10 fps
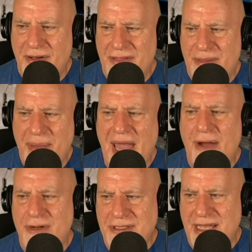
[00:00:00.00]
the
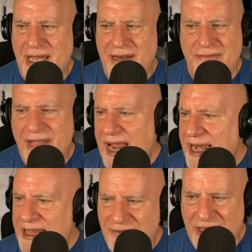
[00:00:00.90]
power side of
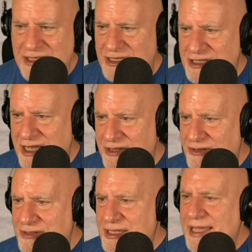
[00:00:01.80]
any of these
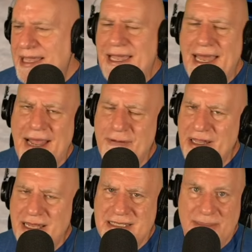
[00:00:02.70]
injectors. I
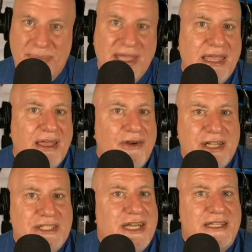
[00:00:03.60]
realize I'm picking on
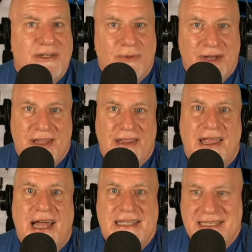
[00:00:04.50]
injector one a
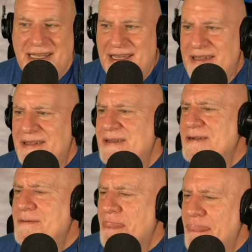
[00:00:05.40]
lot today,
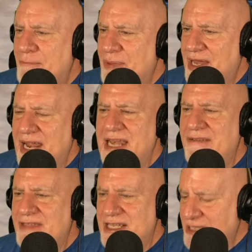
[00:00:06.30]
but any
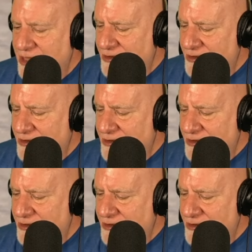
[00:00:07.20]
of these other